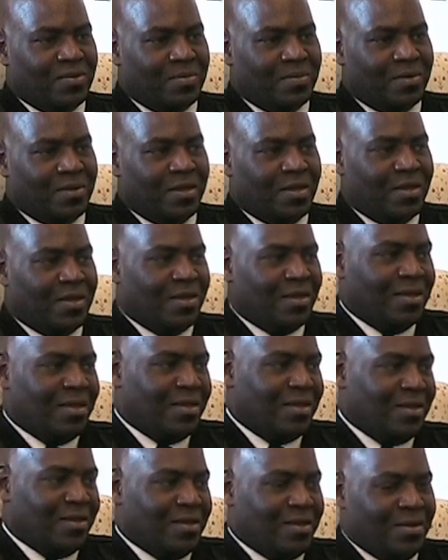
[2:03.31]
And,
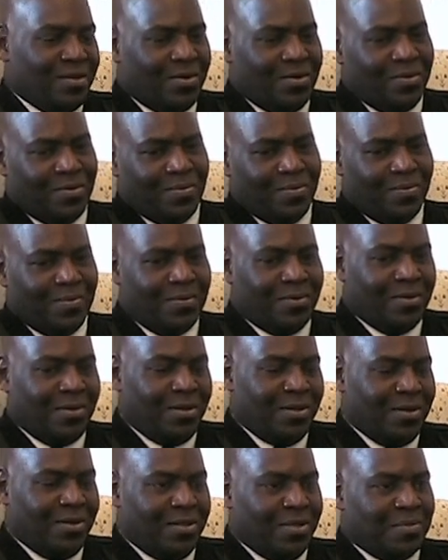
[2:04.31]

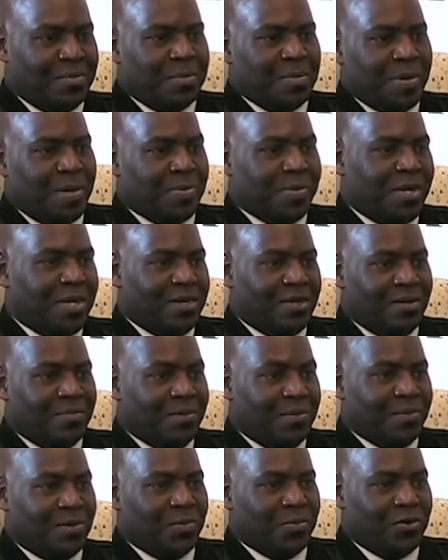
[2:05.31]
I think my mom had to give
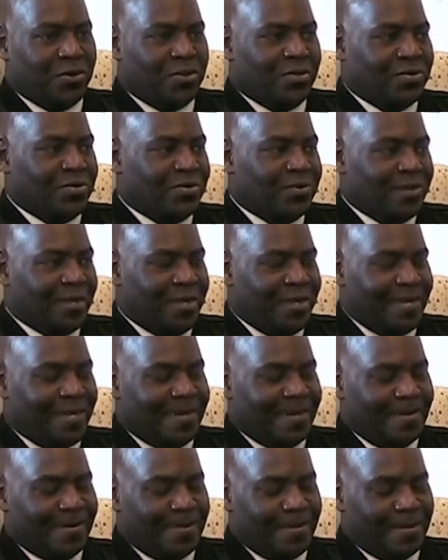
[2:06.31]
up my brother,
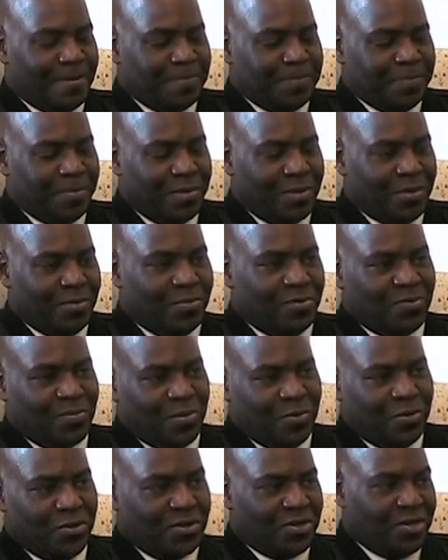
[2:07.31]
and it was
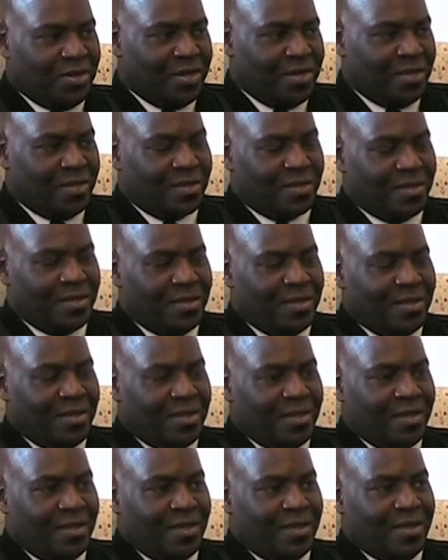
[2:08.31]
my brother Keith.
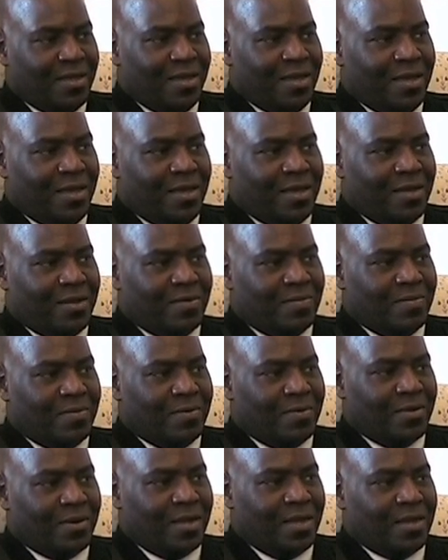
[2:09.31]
And
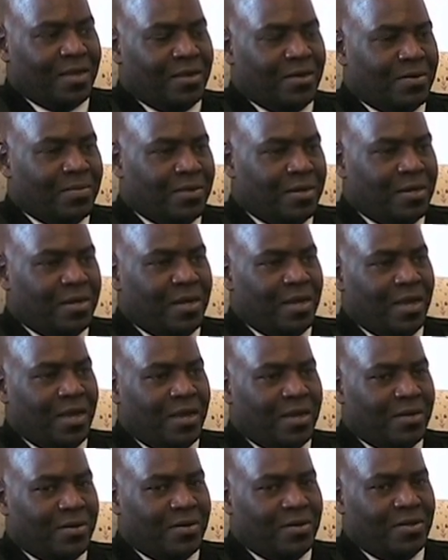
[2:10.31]
I could hear my
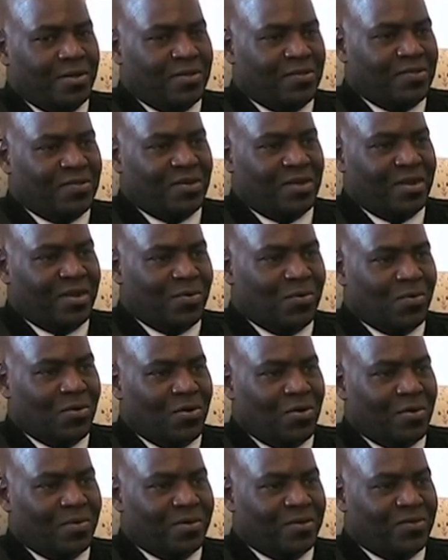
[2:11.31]
dad on the other side of that
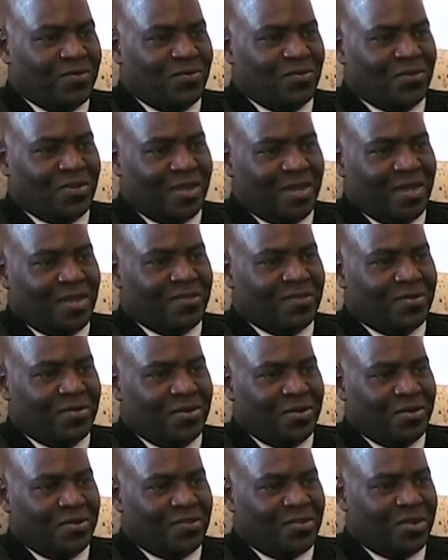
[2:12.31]
wall, because there was a closet on
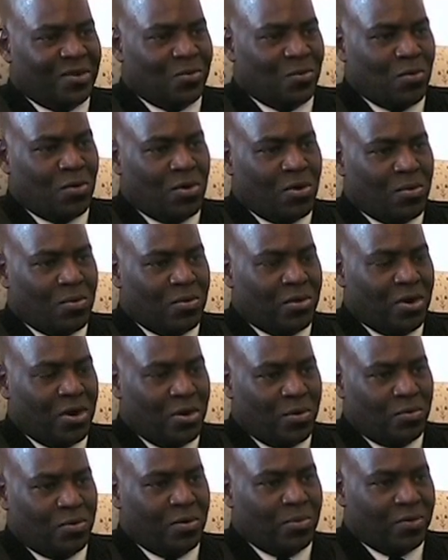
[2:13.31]
the other side of the wall where
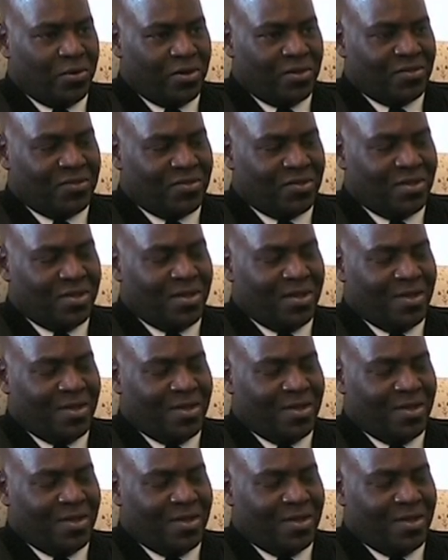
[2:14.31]
our room was.